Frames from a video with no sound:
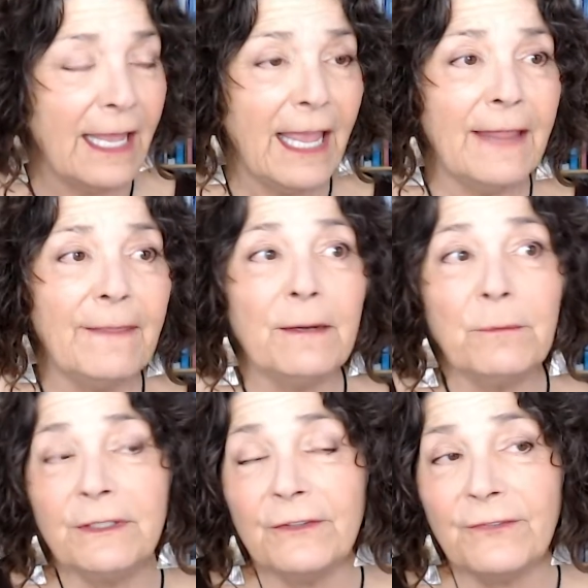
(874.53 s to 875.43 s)
And
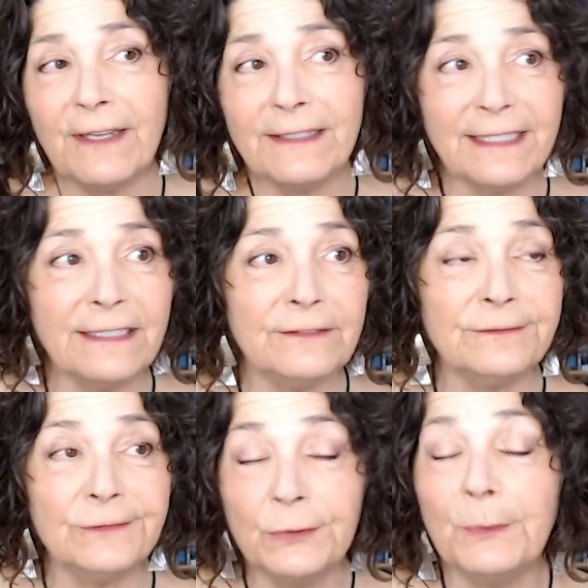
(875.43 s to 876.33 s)
then when you finally
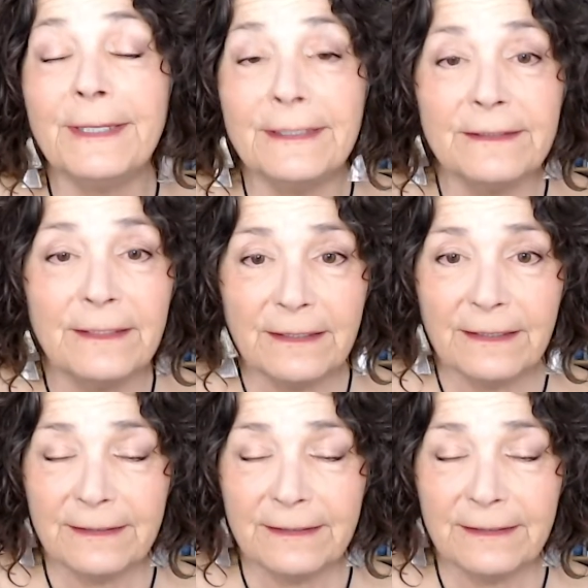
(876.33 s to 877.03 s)
do it,